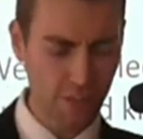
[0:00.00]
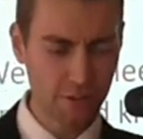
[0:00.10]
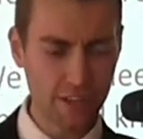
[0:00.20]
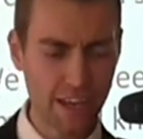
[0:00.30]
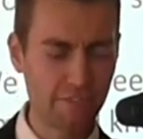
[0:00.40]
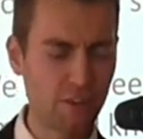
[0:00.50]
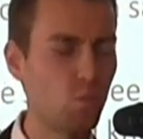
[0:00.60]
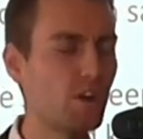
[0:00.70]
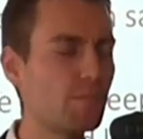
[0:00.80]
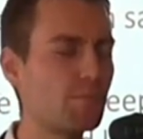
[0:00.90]
Father in
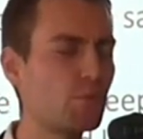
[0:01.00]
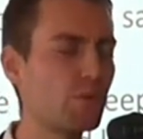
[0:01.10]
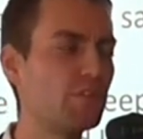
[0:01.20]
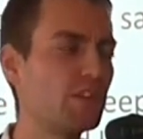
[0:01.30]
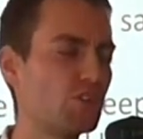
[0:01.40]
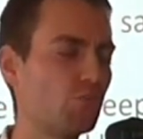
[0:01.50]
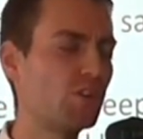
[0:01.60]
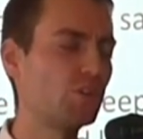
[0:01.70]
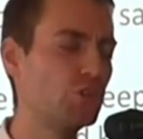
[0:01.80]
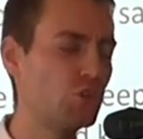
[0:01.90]
heaven, what a
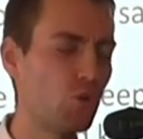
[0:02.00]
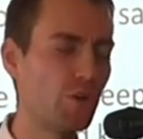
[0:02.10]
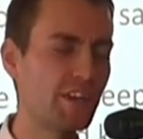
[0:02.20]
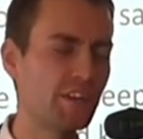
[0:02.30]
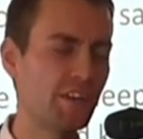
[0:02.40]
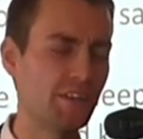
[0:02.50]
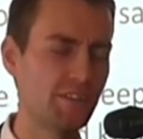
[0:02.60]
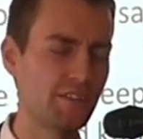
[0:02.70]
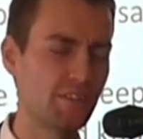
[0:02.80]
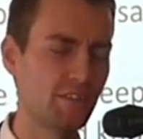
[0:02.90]
privilege and what a joy it
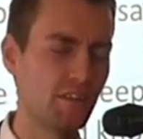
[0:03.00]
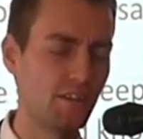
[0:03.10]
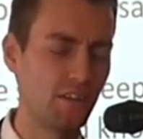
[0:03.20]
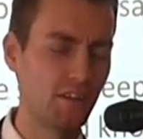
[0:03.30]
is